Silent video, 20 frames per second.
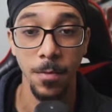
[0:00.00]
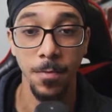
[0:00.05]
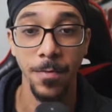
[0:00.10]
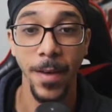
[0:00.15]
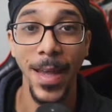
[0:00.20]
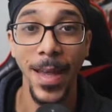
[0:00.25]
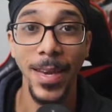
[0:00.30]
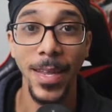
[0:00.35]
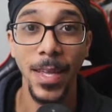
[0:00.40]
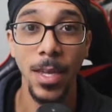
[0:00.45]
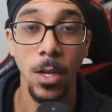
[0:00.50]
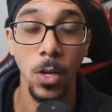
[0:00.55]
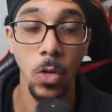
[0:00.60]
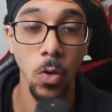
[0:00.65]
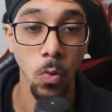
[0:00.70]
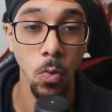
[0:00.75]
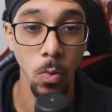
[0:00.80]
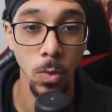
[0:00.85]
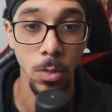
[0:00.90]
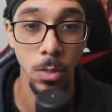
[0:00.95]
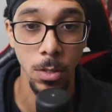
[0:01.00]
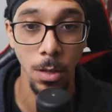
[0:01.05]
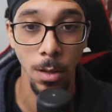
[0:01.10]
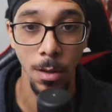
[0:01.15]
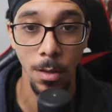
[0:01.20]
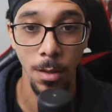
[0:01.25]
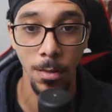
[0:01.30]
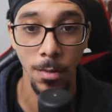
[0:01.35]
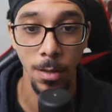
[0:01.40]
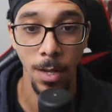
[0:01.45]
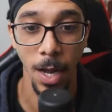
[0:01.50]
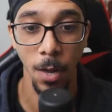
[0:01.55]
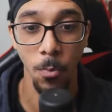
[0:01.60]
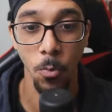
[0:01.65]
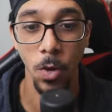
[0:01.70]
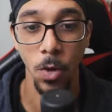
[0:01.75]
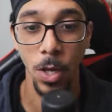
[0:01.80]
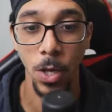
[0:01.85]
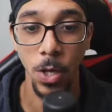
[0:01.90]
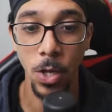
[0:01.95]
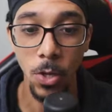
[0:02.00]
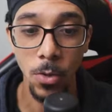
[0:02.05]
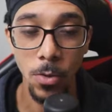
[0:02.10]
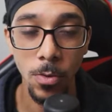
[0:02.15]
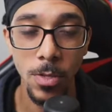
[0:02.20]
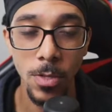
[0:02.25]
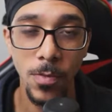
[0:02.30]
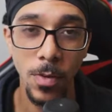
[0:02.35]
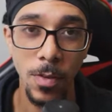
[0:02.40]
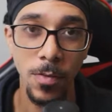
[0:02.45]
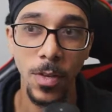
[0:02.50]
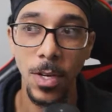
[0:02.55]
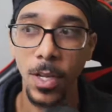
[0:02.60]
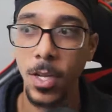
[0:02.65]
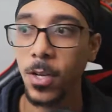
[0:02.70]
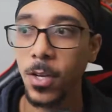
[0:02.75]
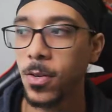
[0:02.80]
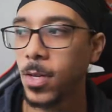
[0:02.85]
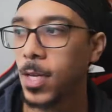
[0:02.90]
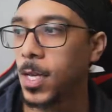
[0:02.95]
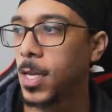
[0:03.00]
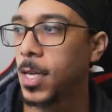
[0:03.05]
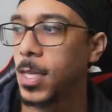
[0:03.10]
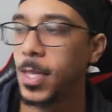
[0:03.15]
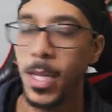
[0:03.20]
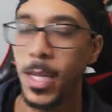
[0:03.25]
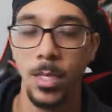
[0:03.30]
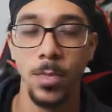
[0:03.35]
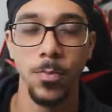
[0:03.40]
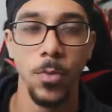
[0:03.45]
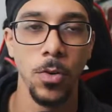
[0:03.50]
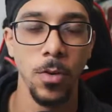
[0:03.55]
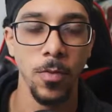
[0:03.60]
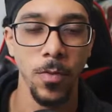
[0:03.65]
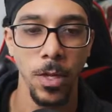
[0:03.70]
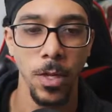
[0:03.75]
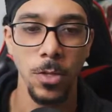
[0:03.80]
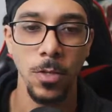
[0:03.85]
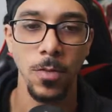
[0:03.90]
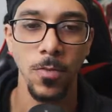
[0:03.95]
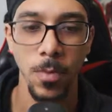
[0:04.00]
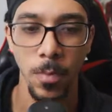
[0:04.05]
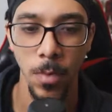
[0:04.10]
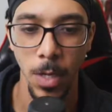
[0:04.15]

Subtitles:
Finding a cool song that I want to use for a video, that's motivation for me.